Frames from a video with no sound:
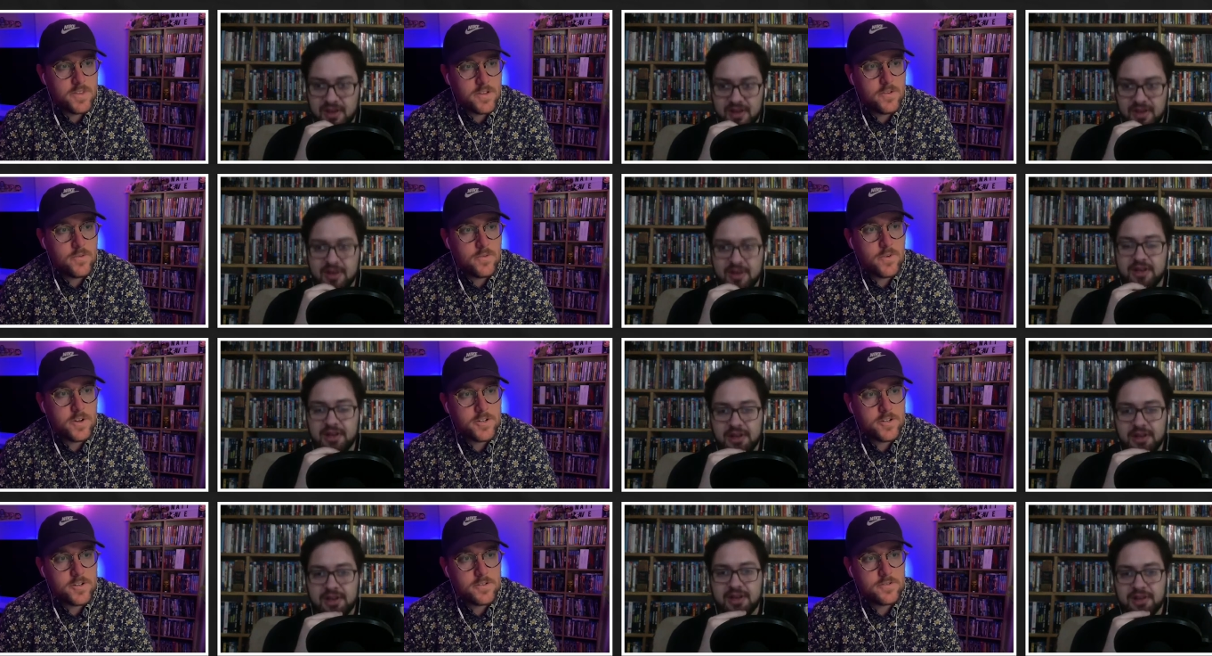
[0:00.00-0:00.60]
Speaker 1: the
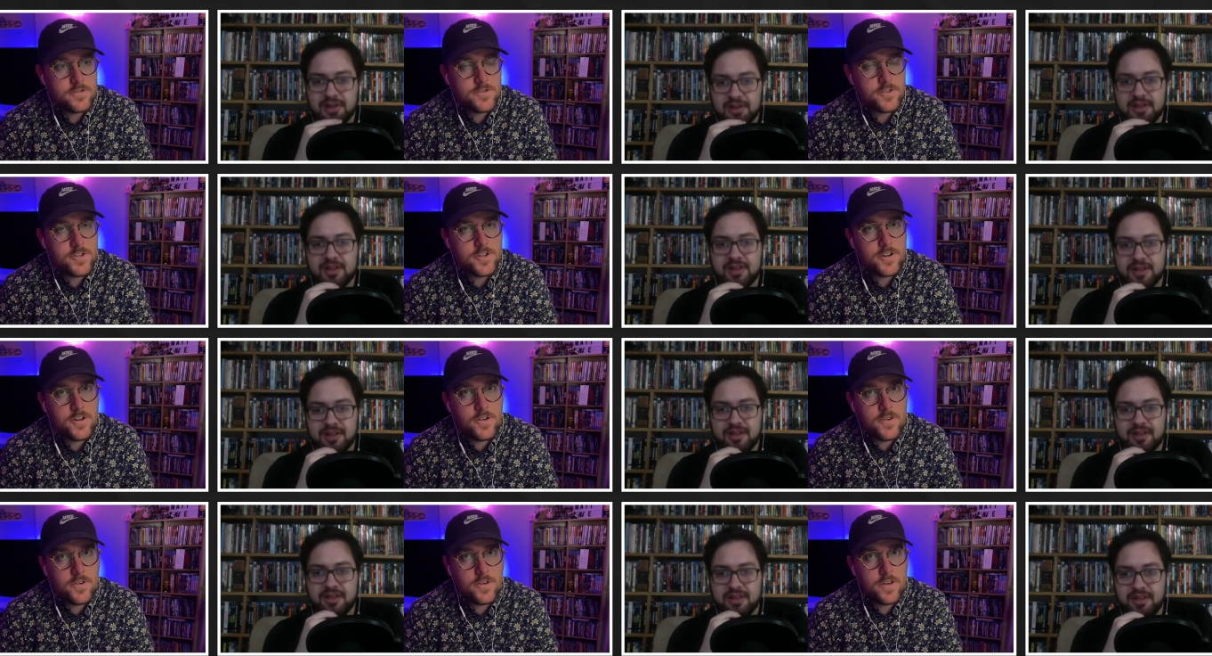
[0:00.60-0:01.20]
original
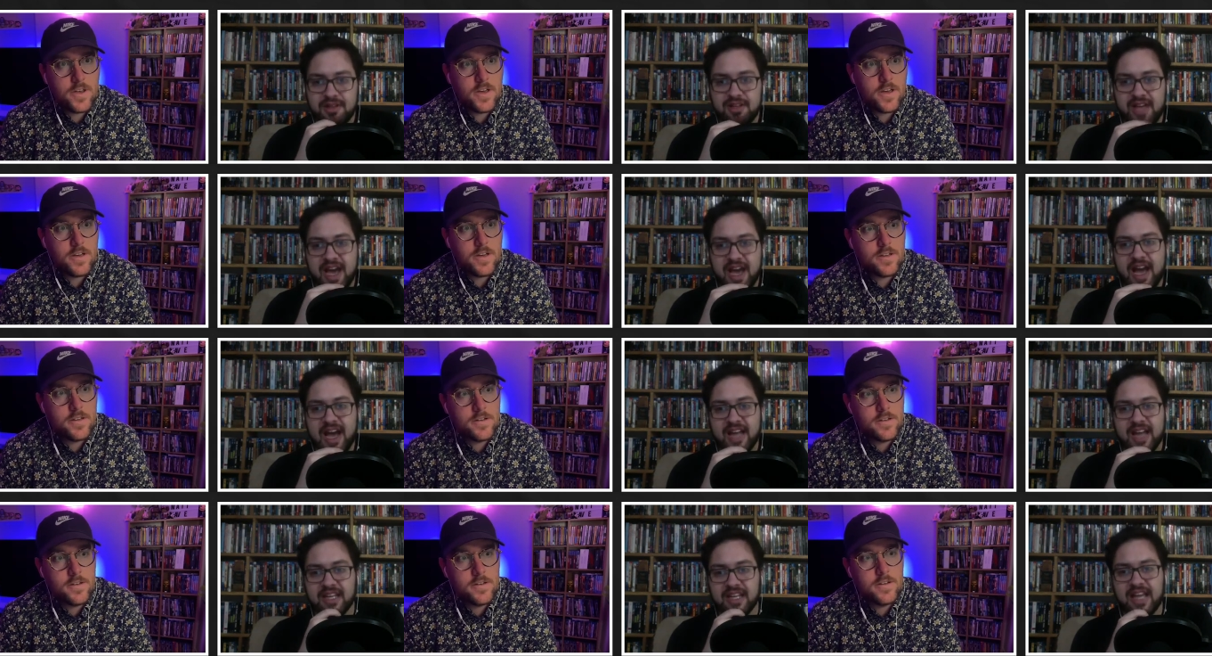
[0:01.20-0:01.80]
show. Yeah,
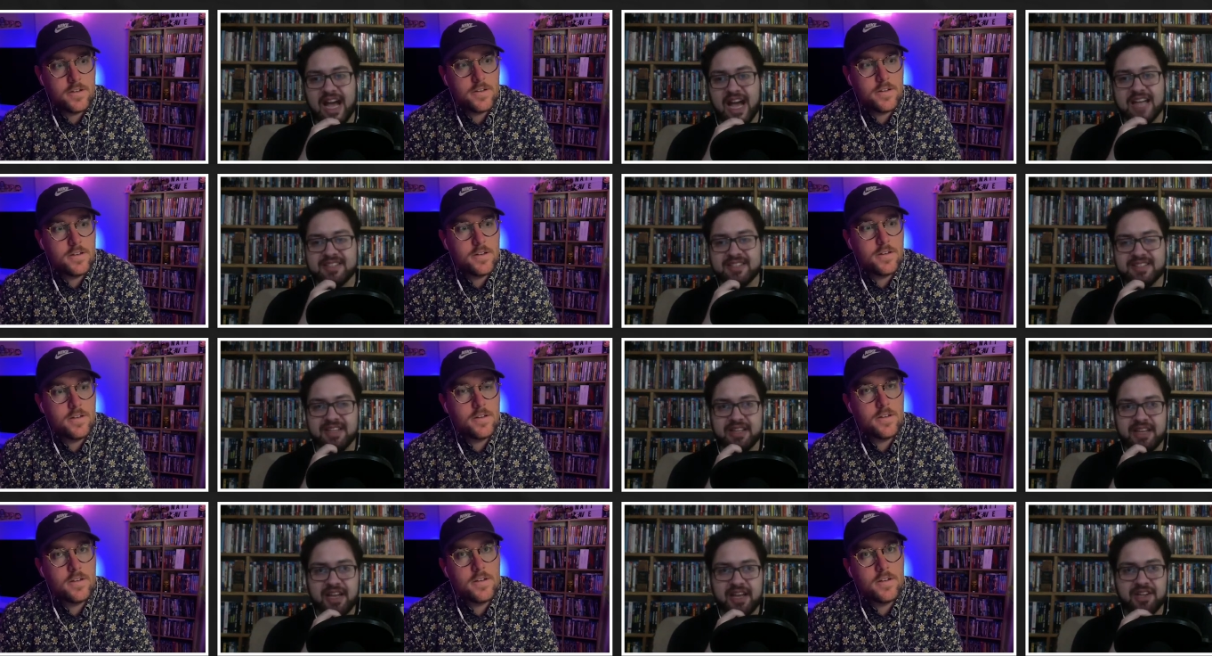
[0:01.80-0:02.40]
Speaker 2: yeah, and the
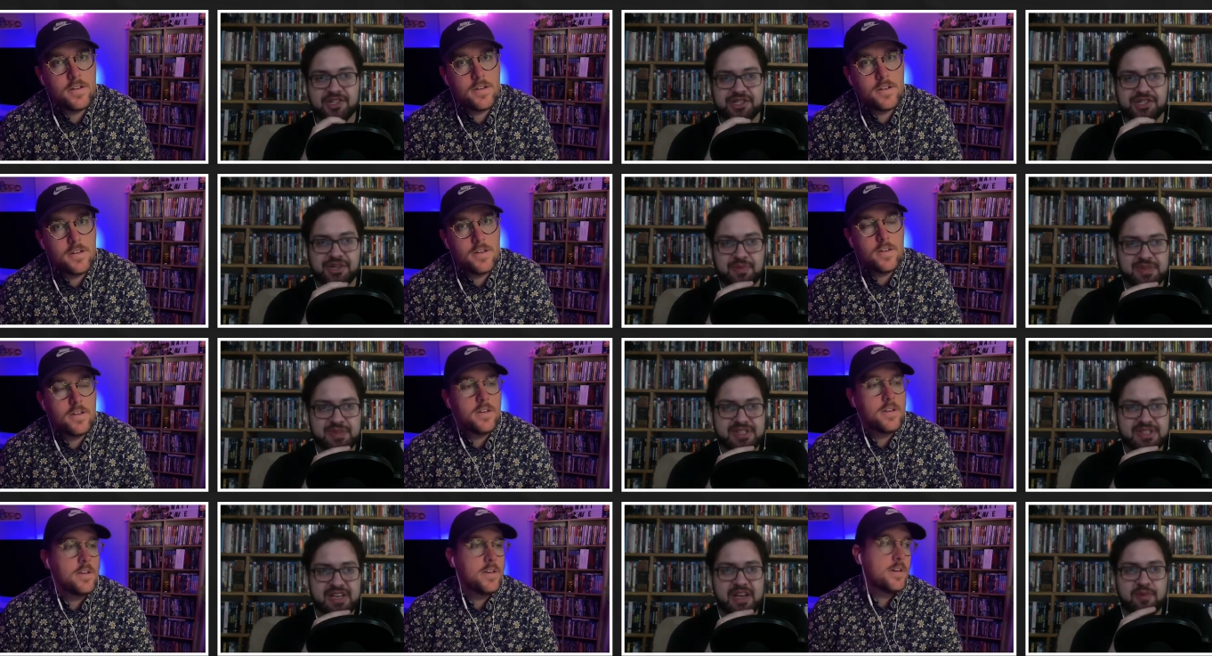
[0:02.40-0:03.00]
last thing that
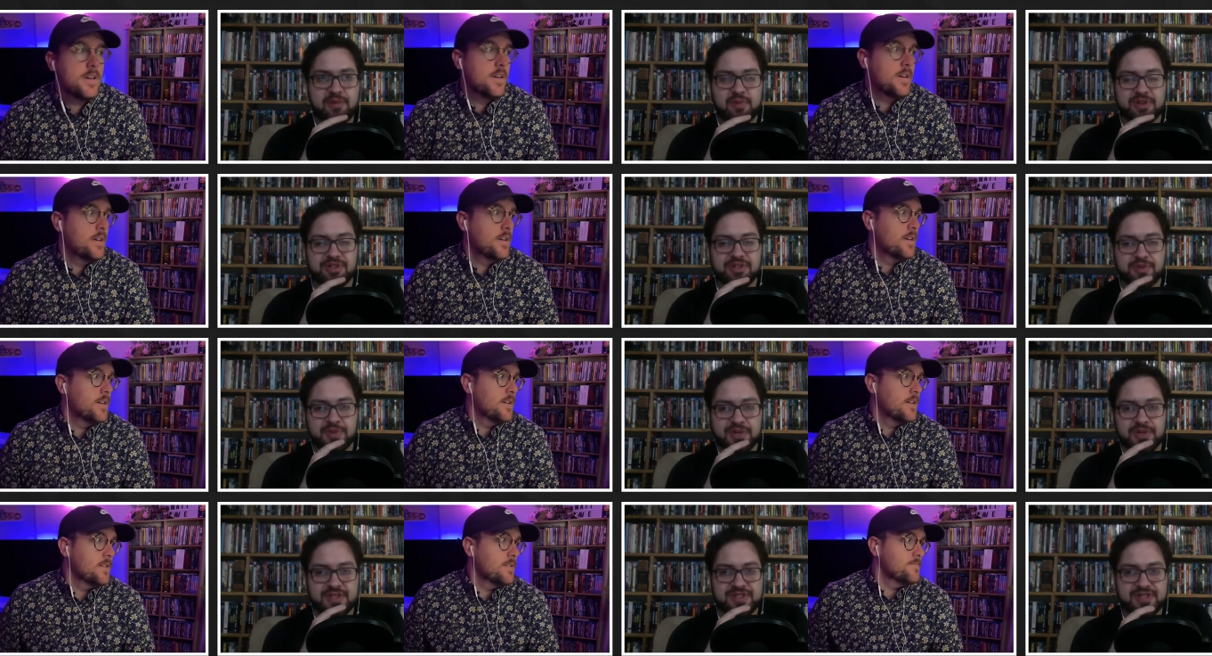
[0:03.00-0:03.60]
she was in,
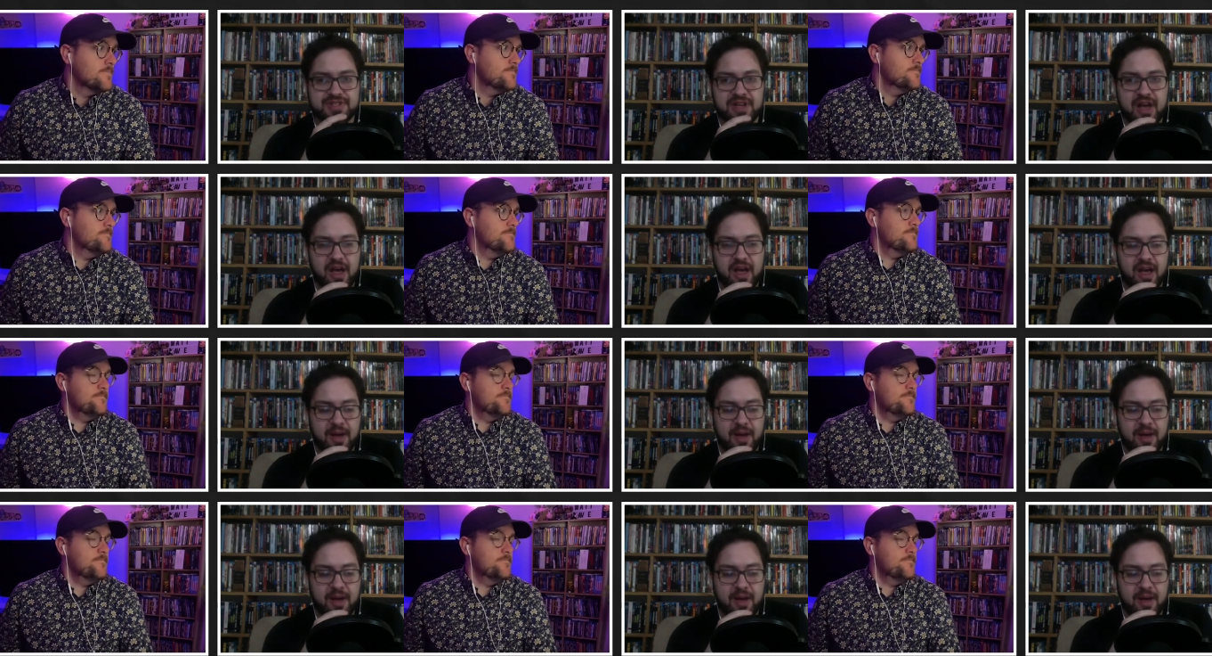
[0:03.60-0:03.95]
which was